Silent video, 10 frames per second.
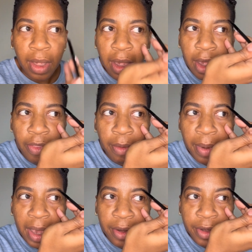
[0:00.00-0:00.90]
And the
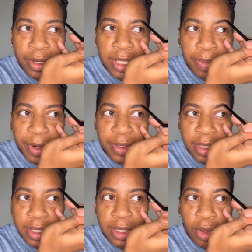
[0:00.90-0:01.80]
powder
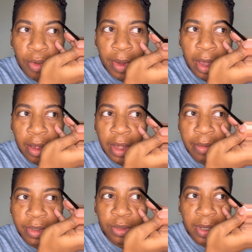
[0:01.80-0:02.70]
disperses so well in
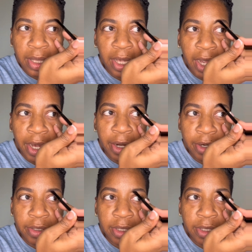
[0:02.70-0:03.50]
between the hairs.